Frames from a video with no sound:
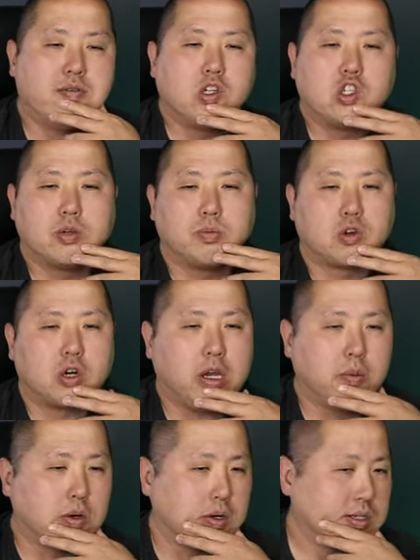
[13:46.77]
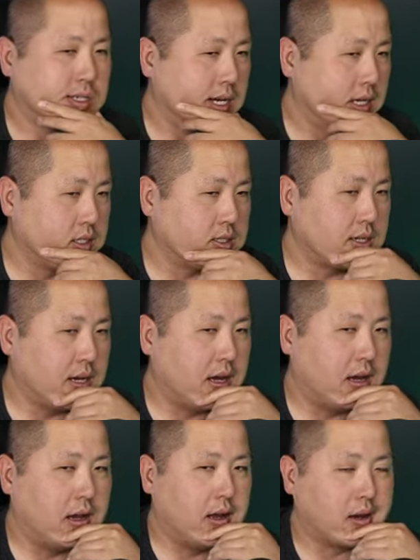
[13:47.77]
Jim Cramer says
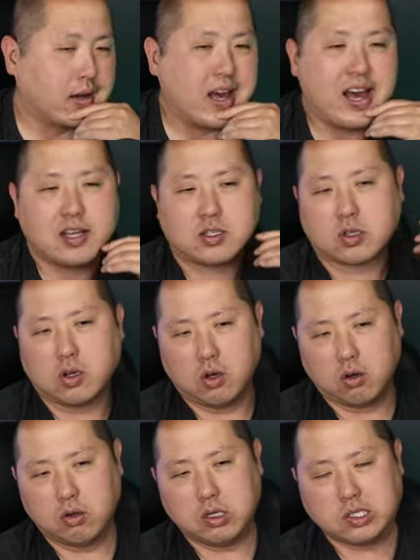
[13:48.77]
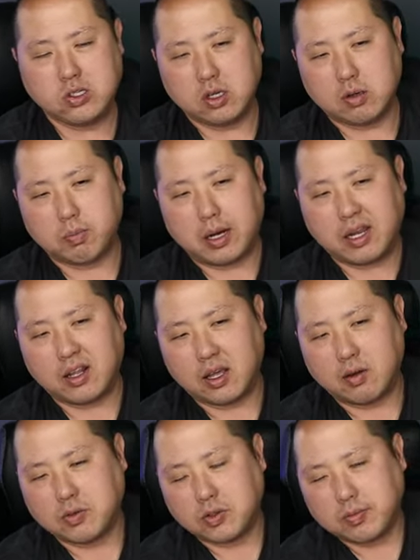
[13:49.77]
Costco is near buying
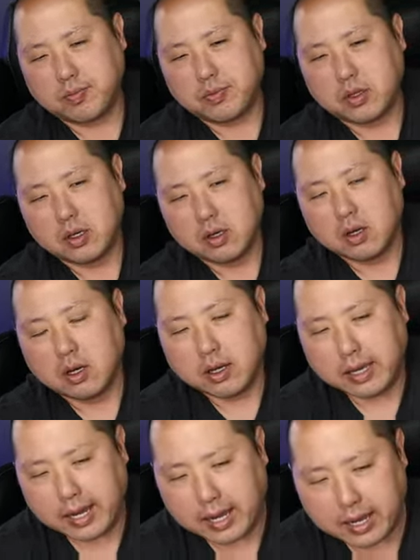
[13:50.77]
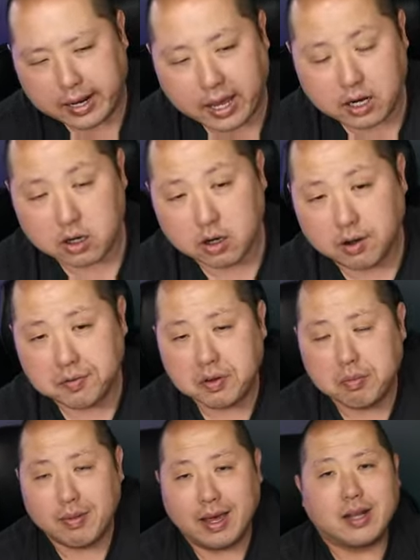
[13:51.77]
level. And I don't know if he
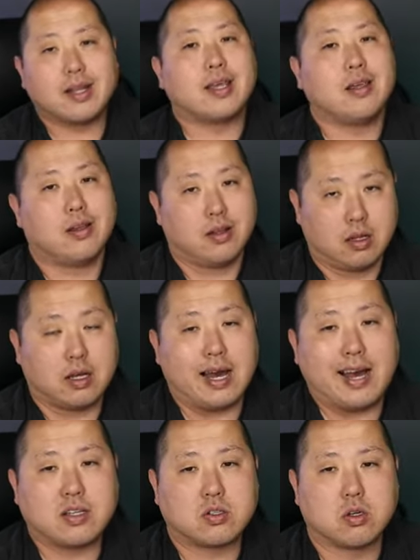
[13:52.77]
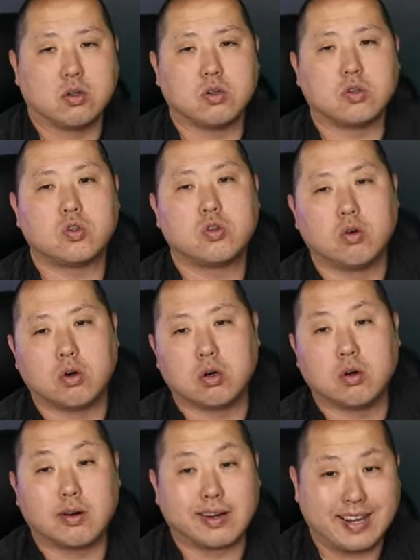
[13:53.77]
meant Costco the store
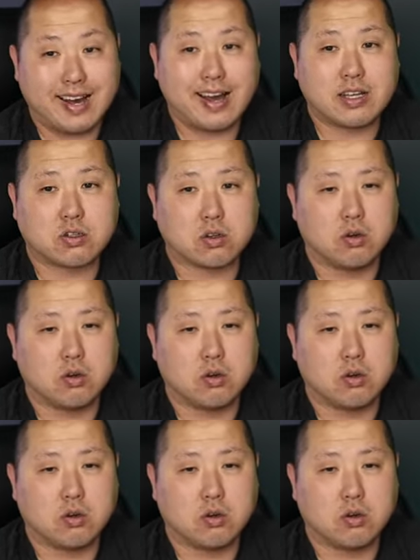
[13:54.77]
or Costco